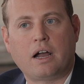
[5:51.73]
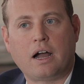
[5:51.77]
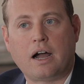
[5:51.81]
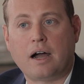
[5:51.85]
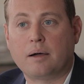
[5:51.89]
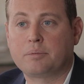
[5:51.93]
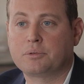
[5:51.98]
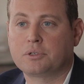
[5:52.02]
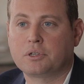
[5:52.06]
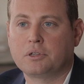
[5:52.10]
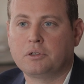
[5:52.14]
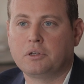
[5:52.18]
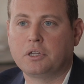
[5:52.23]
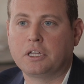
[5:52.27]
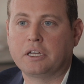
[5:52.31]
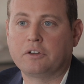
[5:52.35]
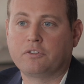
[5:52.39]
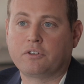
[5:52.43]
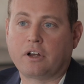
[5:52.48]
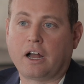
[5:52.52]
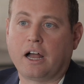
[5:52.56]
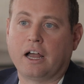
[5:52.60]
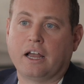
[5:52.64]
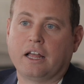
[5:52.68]
Absolutely.
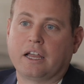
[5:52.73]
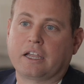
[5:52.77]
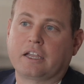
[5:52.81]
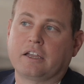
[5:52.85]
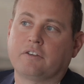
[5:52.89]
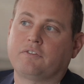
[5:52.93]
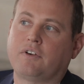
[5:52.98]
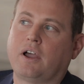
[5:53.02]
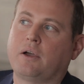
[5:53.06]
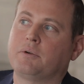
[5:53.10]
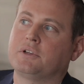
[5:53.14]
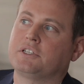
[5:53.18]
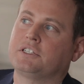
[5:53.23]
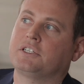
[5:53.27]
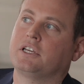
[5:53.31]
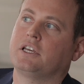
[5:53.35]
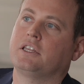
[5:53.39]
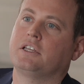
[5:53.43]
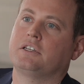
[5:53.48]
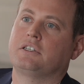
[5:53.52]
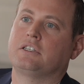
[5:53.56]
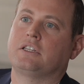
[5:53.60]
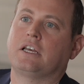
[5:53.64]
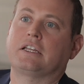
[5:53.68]
If I would say
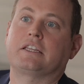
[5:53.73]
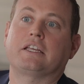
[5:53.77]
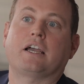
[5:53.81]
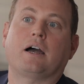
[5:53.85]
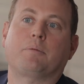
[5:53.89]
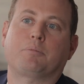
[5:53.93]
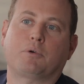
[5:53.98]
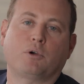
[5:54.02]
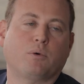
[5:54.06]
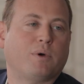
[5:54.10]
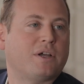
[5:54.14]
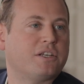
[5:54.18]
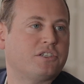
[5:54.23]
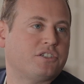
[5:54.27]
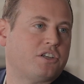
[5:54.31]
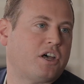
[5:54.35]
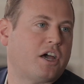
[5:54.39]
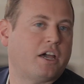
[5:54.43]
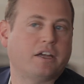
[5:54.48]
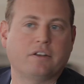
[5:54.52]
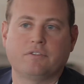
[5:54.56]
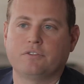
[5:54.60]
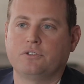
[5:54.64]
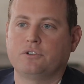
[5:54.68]
this is like the Upper West
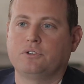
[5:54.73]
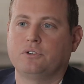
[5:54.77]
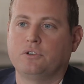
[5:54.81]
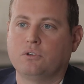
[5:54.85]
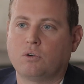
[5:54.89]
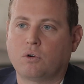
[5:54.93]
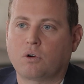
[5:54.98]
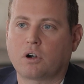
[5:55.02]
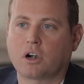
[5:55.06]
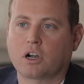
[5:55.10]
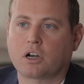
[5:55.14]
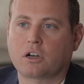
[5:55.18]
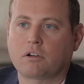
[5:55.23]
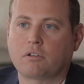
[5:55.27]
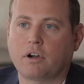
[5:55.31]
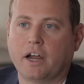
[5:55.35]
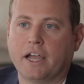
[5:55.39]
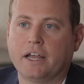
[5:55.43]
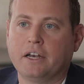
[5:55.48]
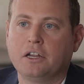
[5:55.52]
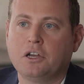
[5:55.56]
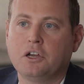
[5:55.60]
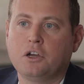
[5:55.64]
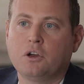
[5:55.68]
Side of New York,
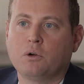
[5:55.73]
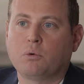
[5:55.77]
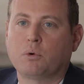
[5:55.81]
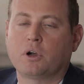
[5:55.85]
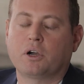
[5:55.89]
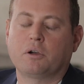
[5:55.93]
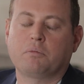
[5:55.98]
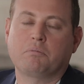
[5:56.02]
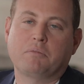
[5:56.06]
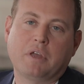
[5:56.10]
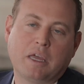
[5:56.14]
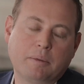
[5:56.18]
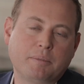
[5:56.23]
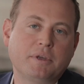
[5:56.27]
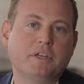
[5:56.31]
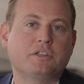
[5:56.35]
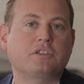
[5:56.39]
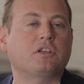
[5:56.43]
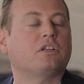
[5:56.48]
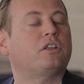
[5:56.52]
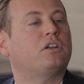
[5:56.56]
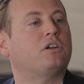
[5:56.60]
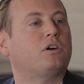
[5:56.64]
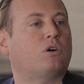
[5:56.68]
right? Where maybe
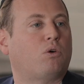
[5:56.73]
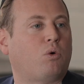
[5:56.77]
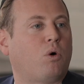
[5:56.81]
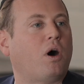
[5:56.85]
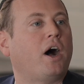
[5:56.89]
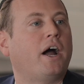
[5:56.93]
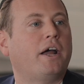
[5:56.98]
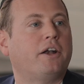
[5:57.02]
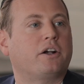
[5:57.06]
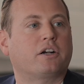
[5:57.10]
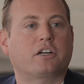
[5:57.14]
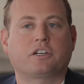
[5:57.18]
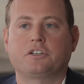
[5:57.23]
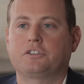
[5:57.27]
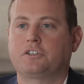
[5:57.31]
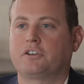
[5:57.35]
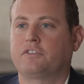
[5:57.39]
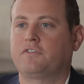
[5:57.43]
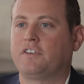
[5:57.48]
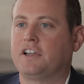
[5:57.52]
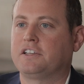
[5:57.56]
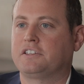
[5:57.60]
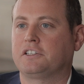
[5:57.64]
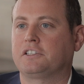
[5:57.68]
it's a little quieter because you're
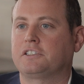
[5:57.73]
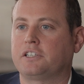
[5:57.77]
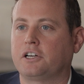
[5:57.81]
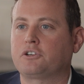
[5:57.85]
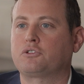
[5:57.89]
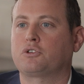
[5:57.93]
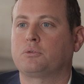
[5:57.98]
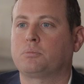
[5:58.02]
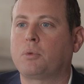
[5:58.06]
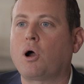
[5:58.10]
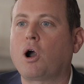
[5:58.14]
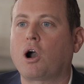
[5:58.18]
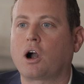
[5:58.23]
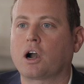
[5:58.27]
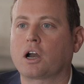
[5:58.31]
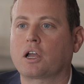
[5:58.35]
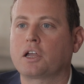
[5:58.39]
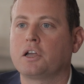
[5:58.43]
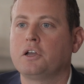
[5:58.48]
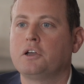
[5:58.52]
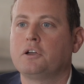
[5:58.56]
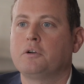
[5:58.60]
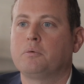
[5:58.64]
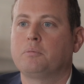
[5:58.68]
facing Central
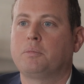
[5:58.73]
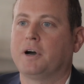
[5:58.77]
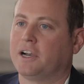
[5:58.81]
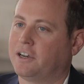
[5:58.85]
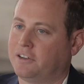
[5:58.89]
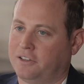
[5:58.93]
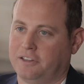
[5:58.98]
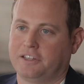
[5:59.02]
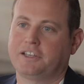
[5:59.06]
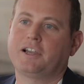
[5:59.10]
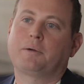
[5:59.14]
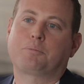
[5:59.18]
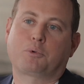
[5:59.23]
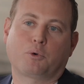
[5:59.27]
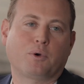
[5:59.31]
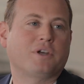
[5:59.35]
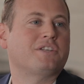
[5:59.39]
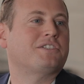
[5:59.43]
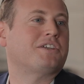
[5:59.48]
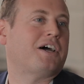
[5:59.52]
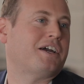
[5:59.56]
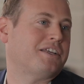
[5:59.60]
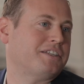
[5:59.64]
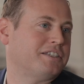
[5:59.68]
Park, but the Upper
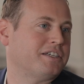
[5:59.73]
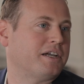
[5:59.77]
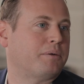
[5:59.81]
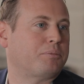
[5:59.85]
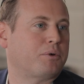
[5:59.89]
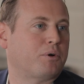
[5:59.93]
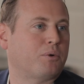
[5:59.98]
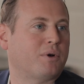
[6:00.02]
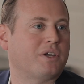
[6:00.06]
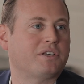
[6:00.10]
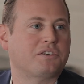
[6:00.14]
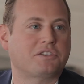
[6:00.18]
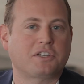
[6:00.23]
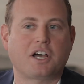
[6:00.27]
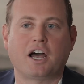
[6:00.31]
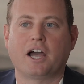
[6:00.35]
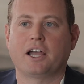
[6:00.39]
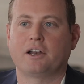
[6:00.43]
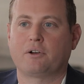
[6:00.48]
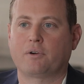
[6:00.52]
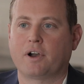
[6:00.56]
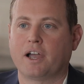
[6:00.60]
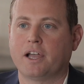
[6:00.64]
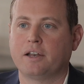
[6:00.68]
West Side is the Upper West
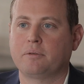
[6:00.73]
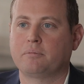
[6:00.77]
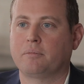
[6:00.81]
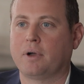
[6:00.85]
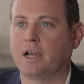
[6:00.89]
Side, right?